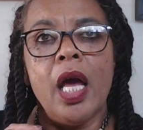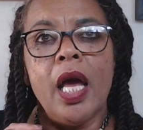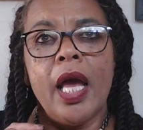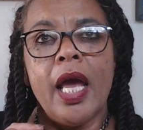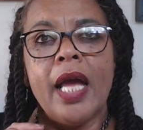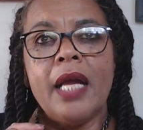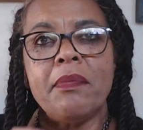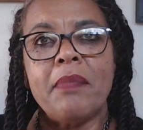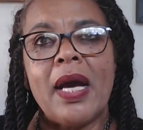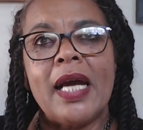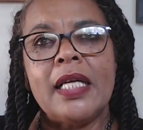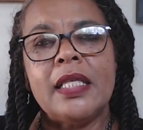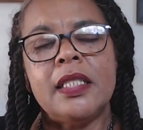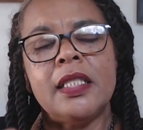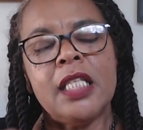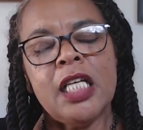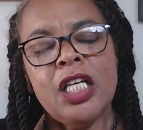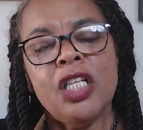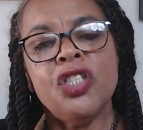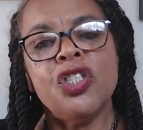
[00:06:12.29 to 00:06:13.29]
and my
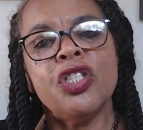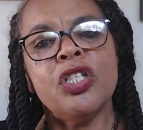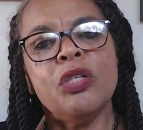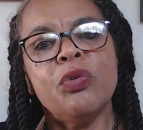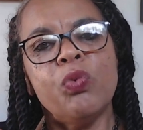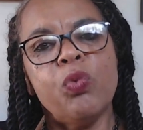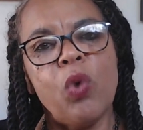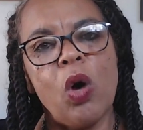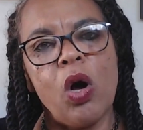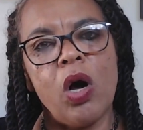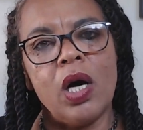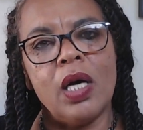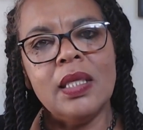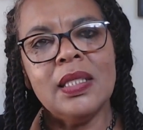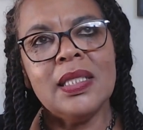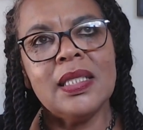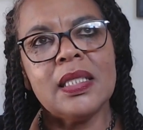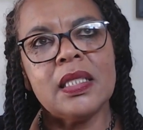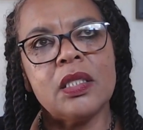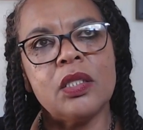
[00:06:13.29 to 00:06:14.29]
intention
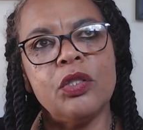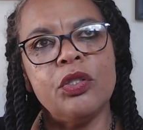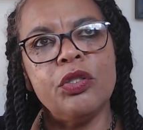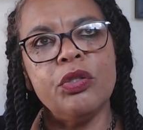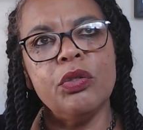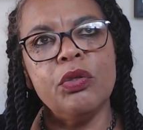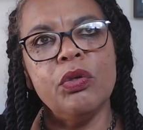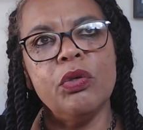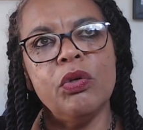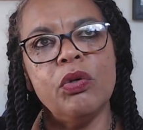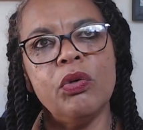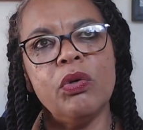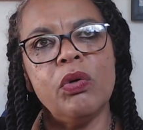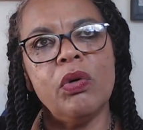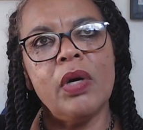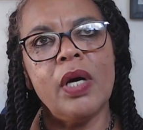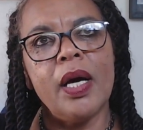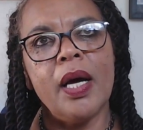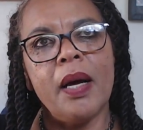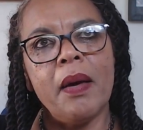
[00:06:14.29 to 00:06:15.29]
was to